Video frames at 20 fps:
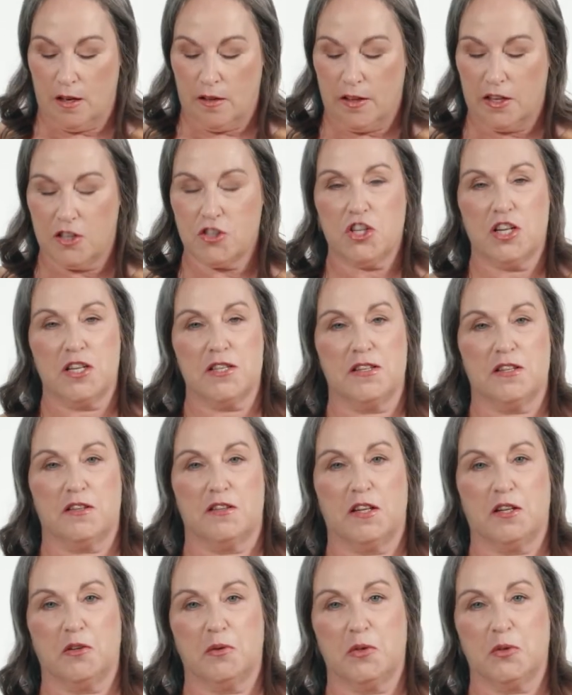The interesting
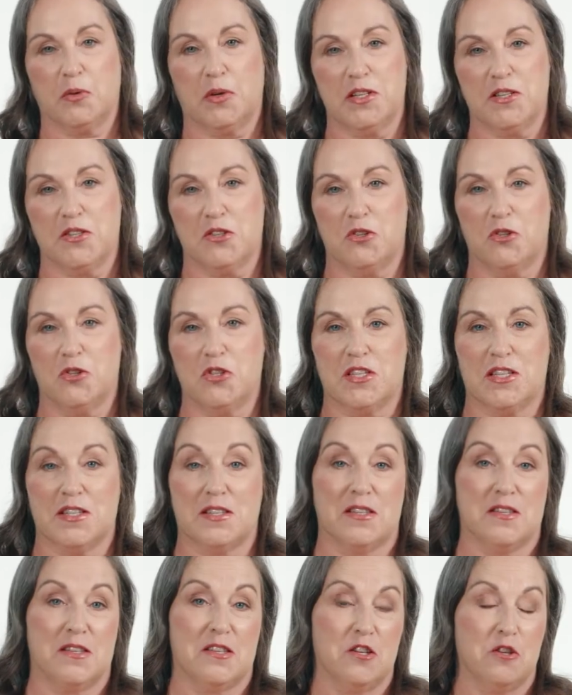thing with whites and
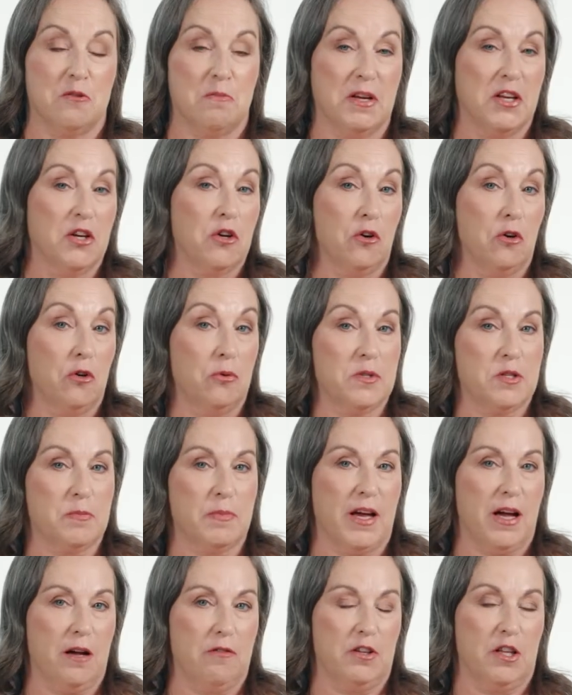roses is that you may not always
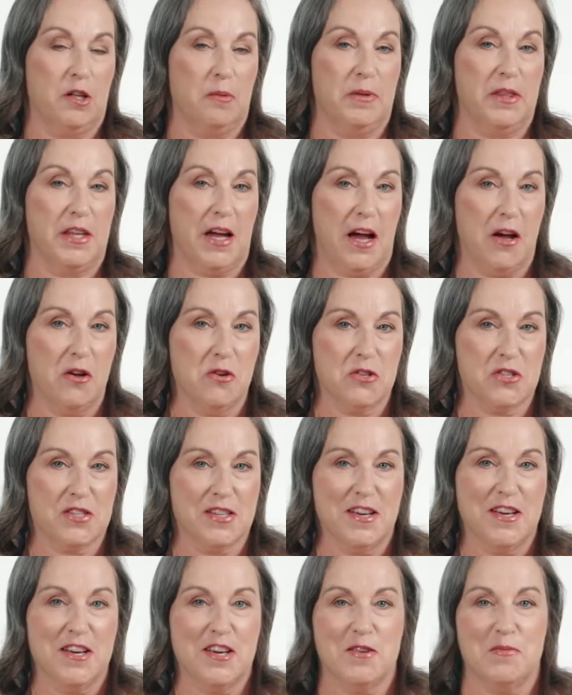be having them in the house.
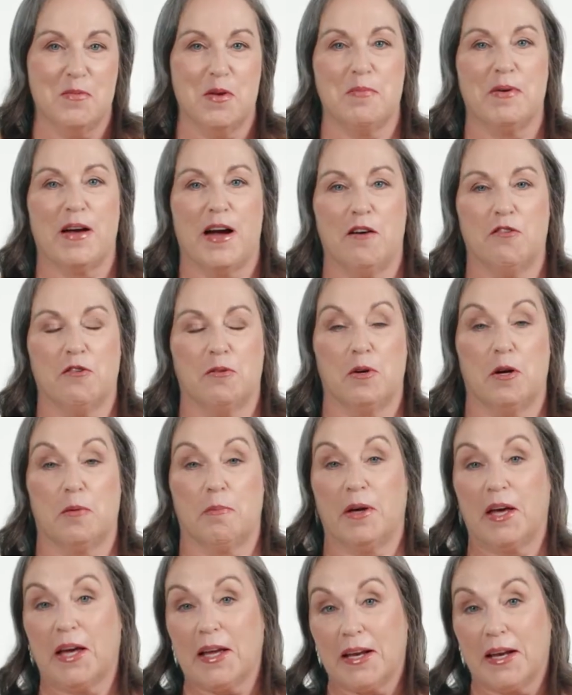You may be having a
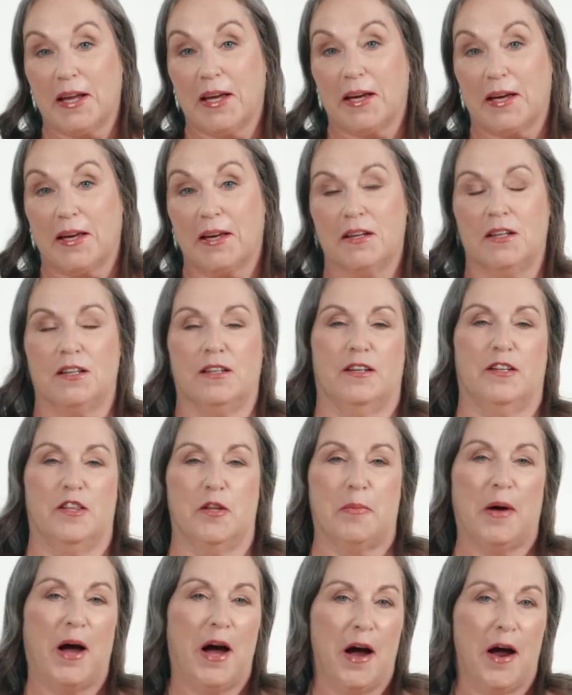picnic, in the
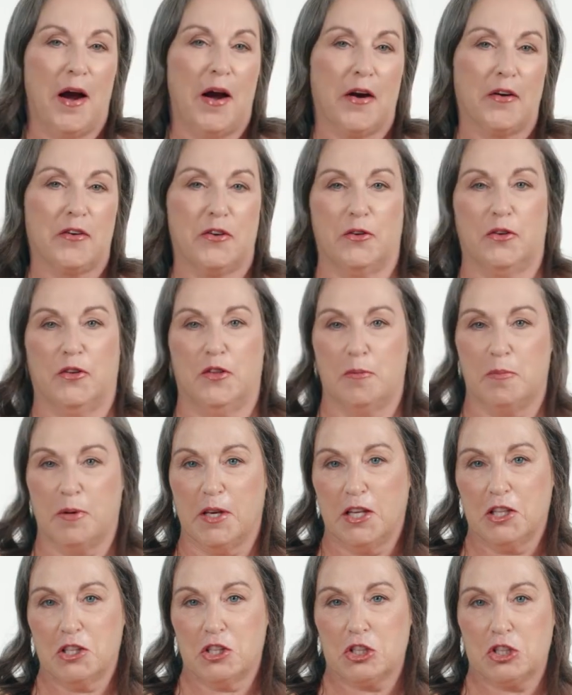park, on the
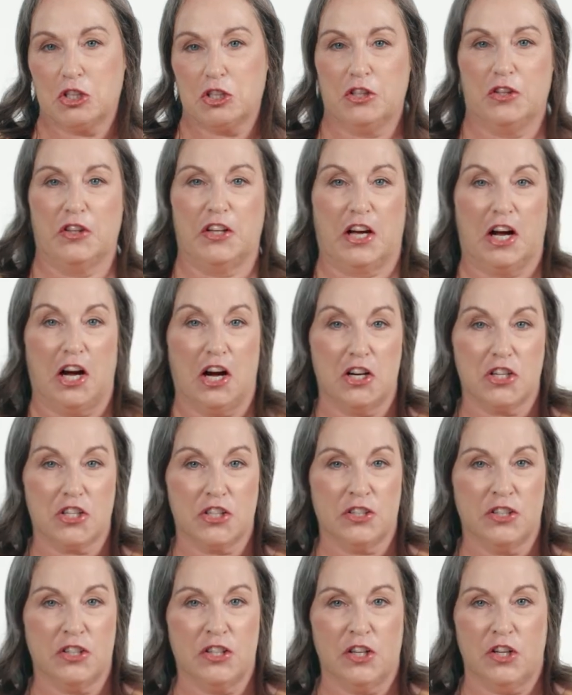beach, in the
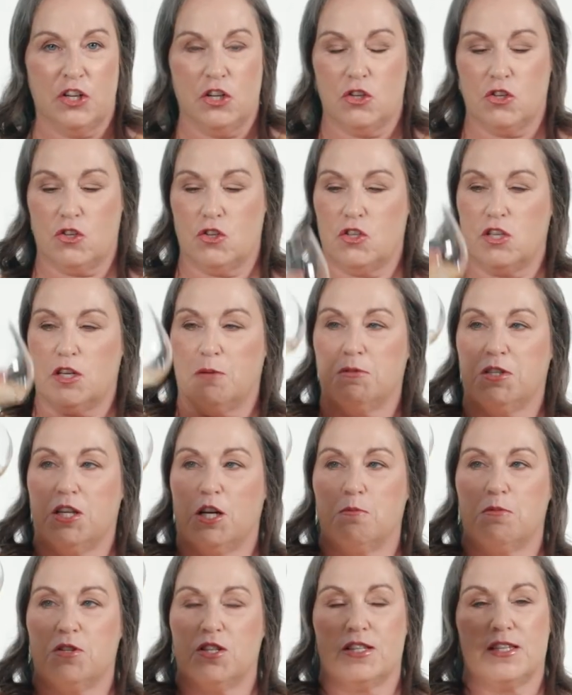garden. So
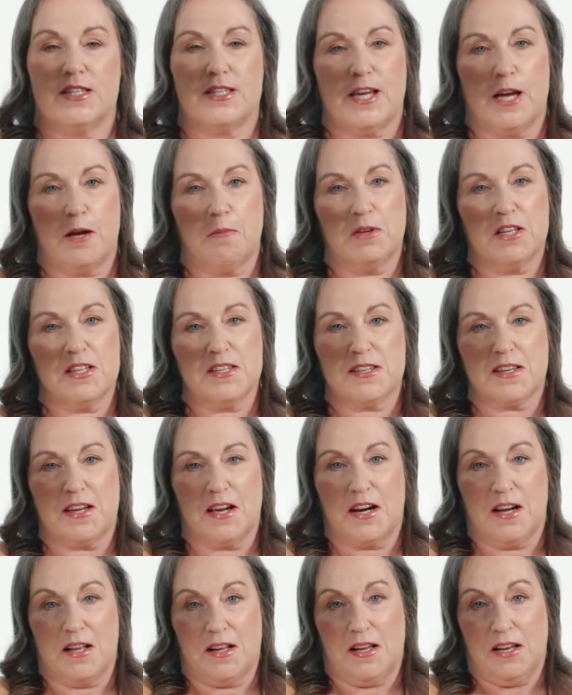sometimes a stemless
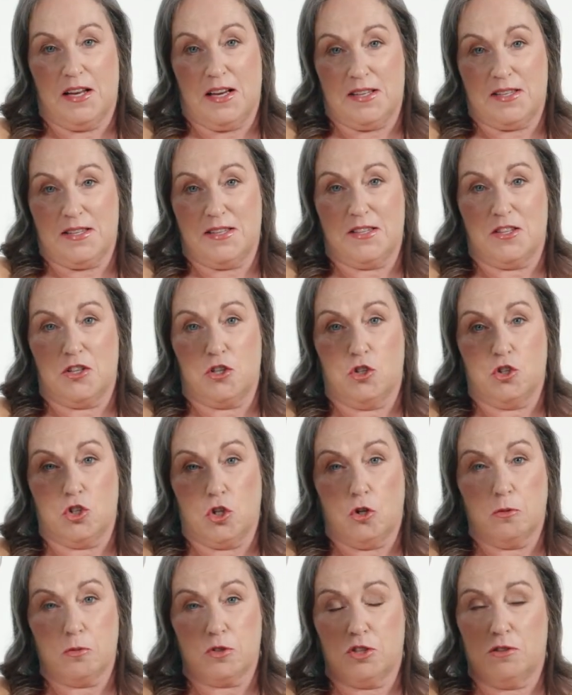glass is a good
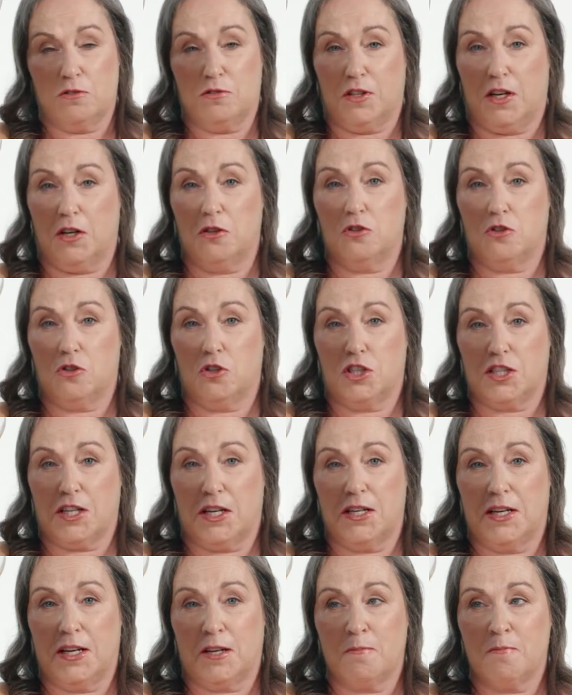option for outdoor
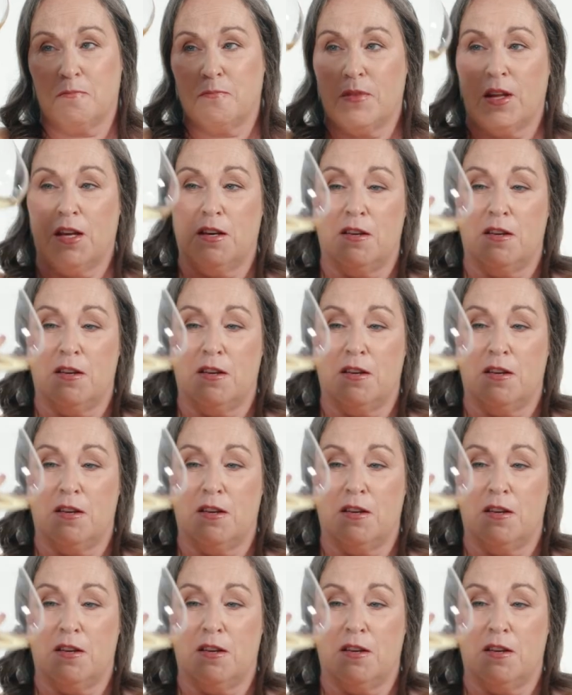dining.